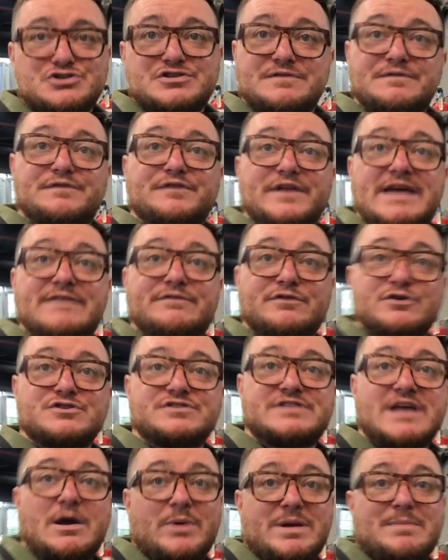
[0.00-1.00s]
and flavors
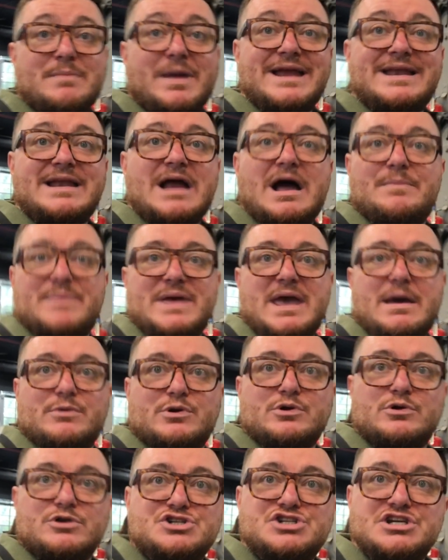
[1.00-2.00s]
that we might not be able
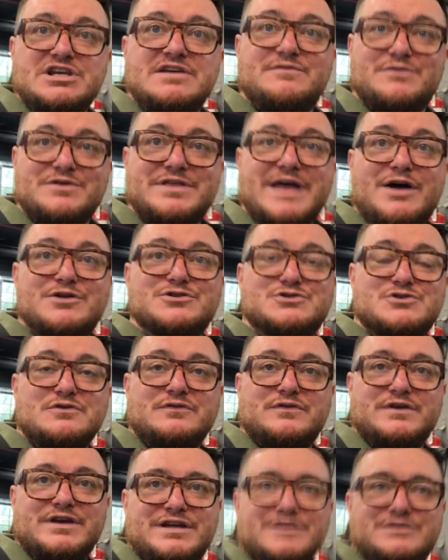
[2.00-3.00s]
to achieve without
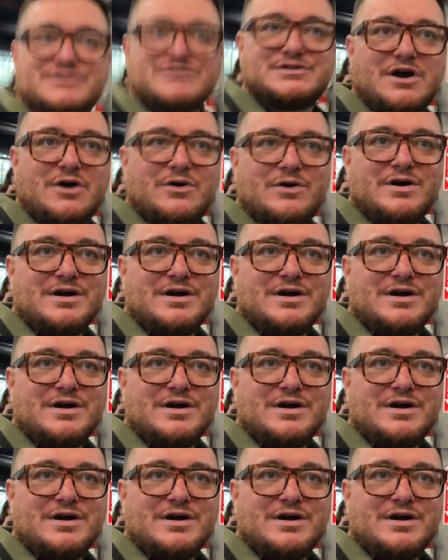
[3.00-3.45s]
sous vide. So